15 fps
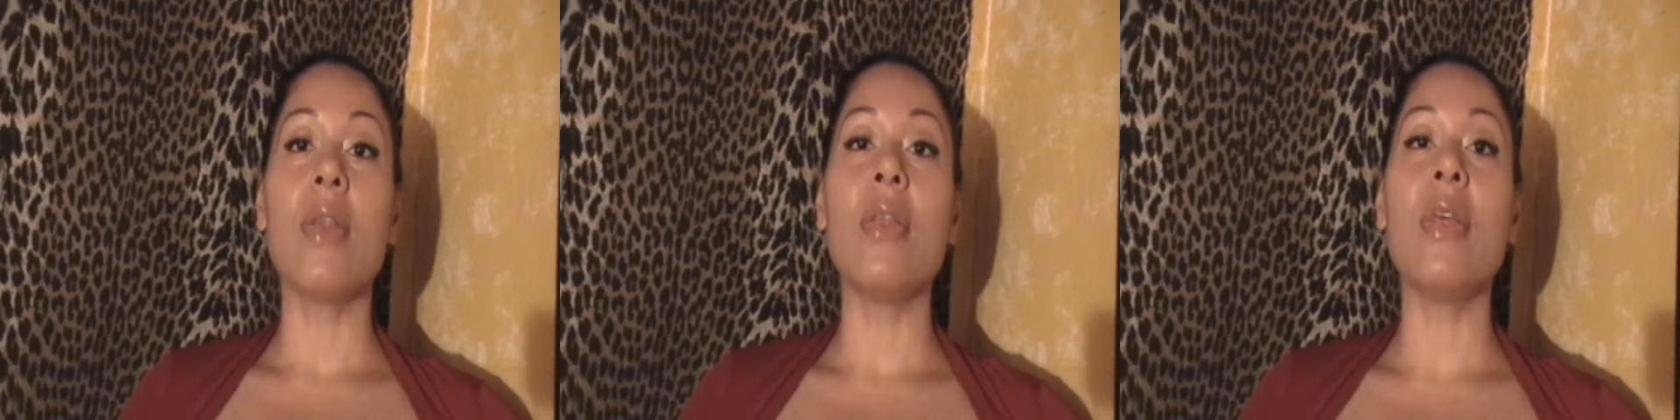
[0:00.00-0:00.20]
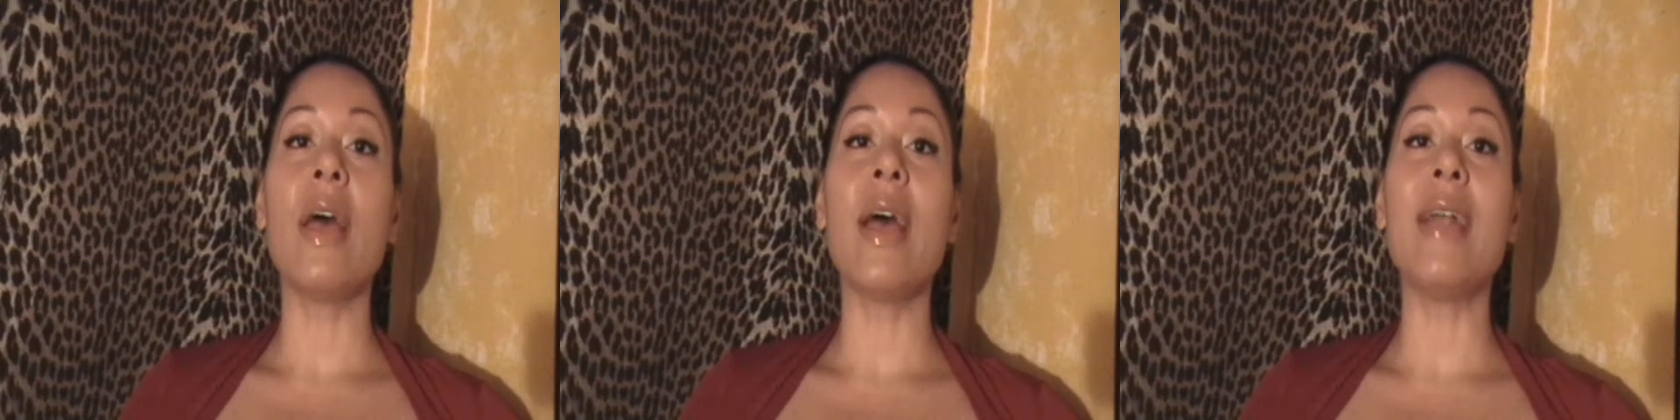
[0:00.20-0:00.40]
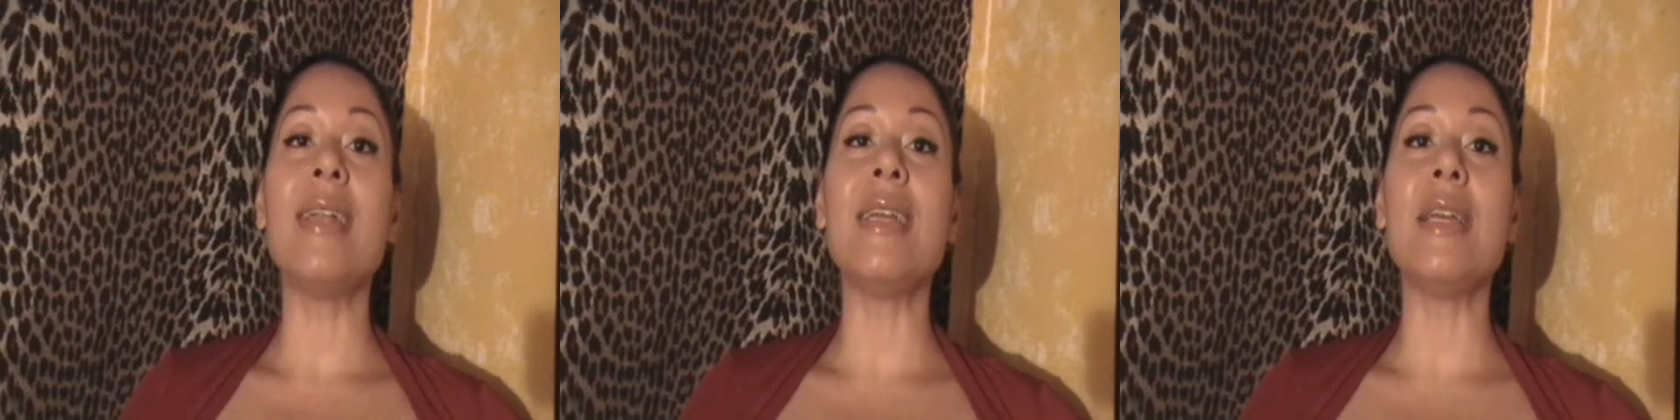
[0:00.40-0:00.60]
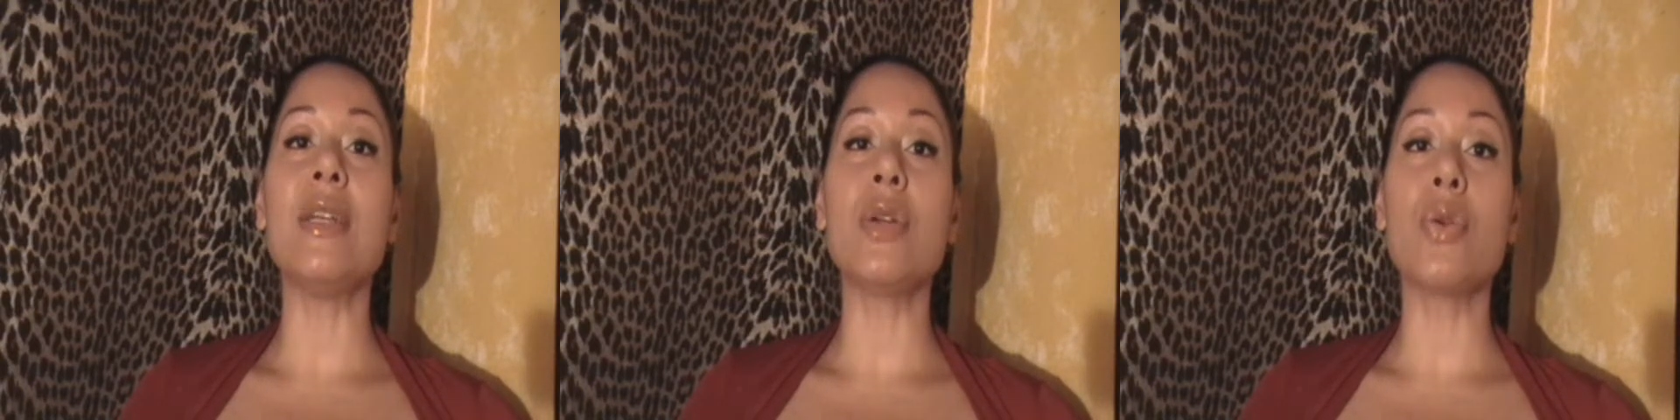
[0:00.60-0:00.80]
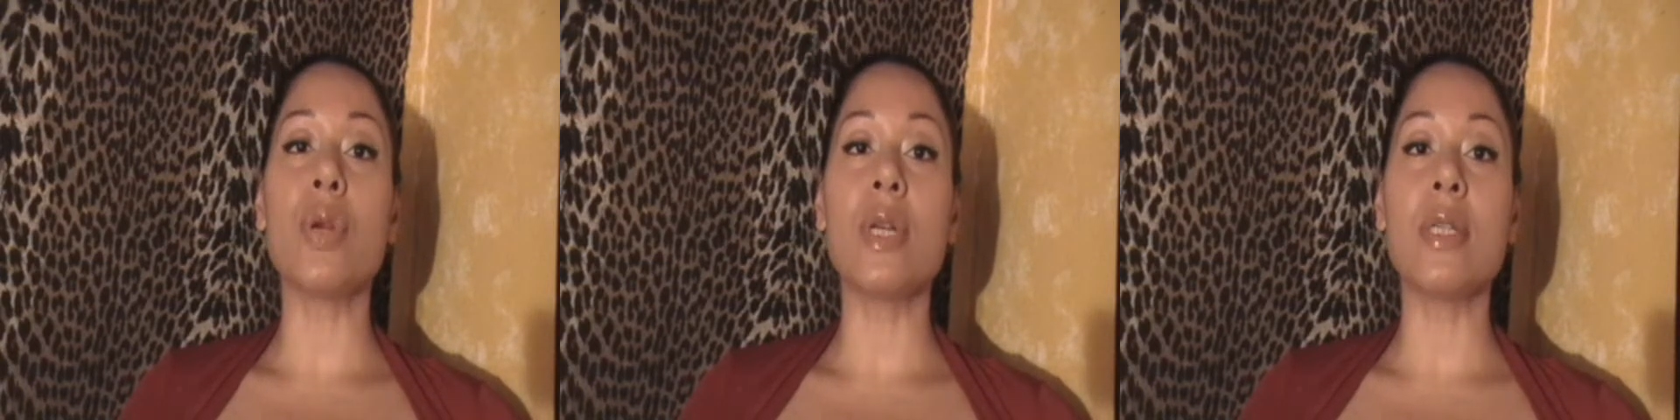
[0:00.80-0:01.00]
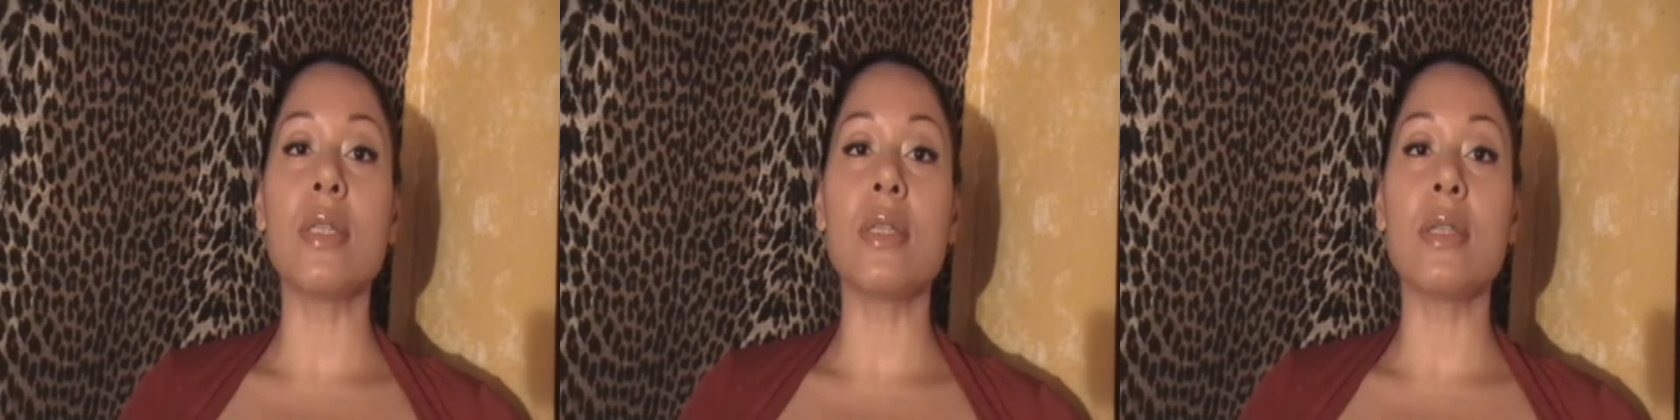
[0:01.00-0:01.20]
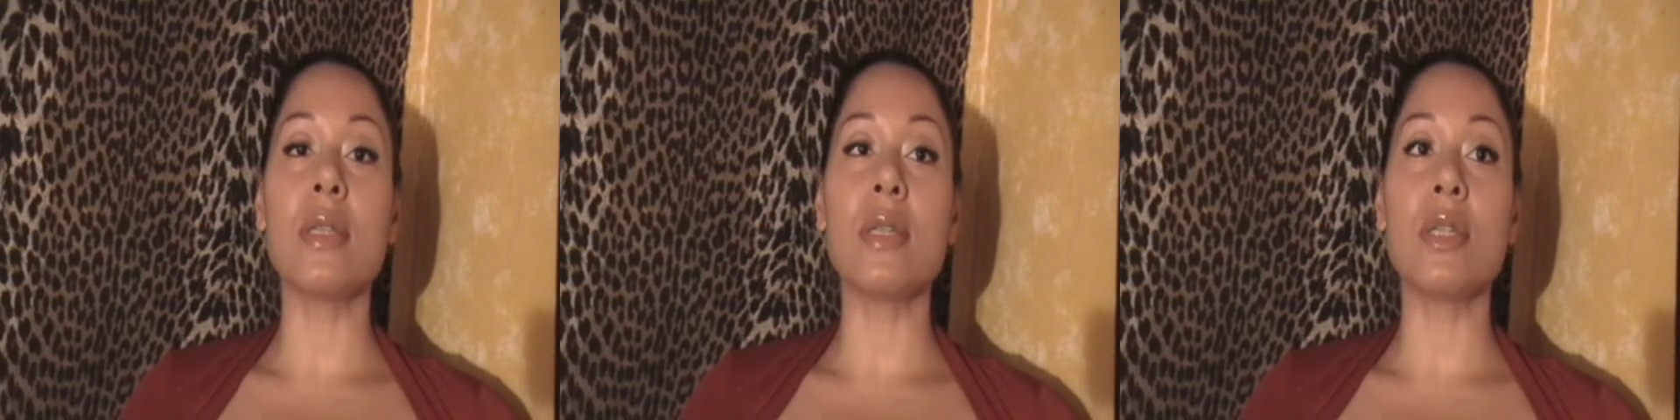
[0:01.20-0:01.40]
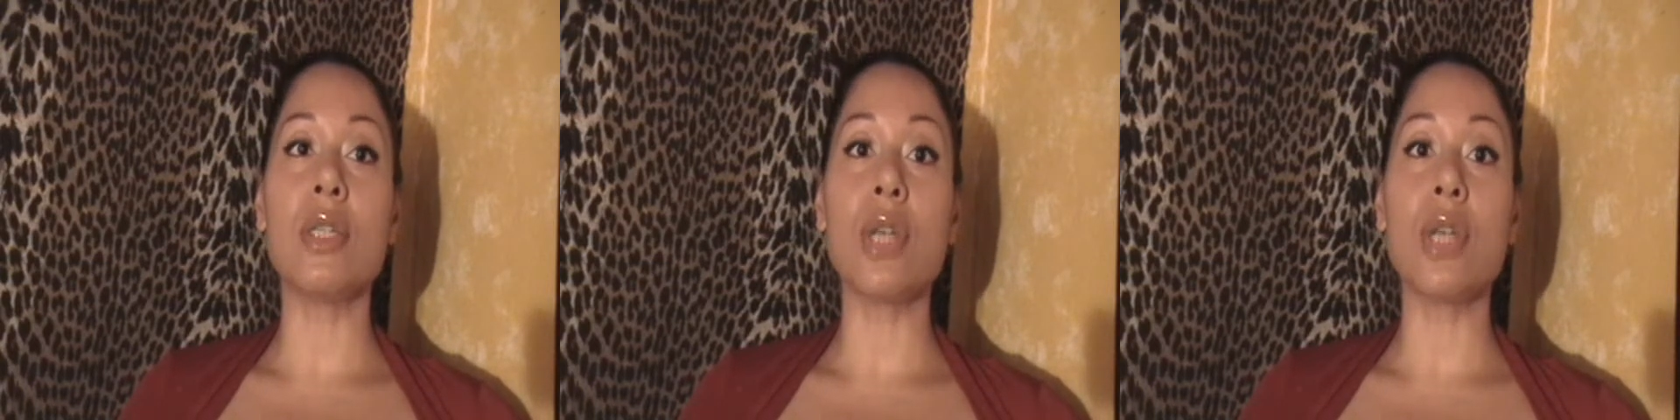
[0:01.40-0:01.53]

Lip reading: then increase the